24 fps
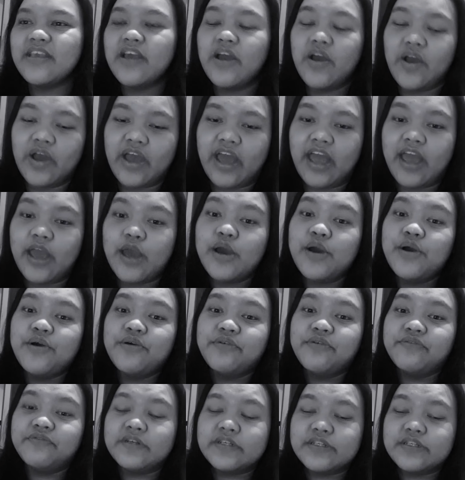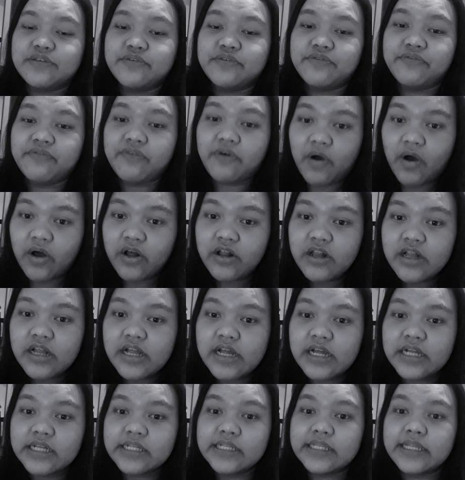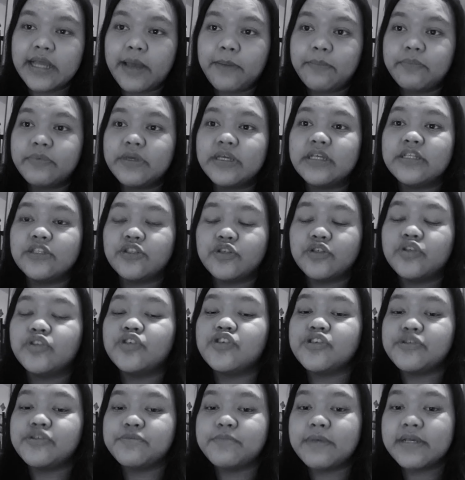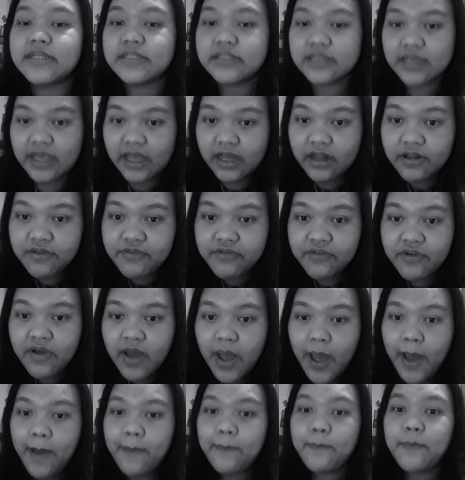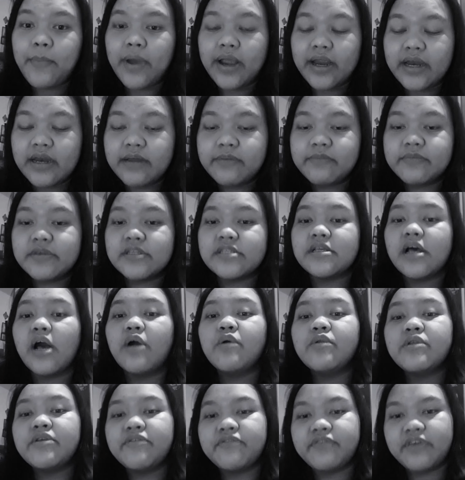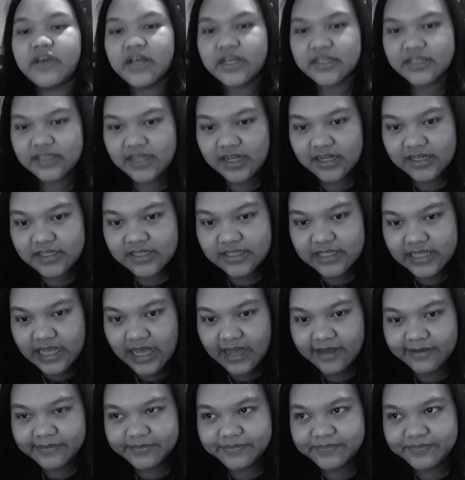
Okay, first of all, let me introduce myself. My name is Aulifia Salsha.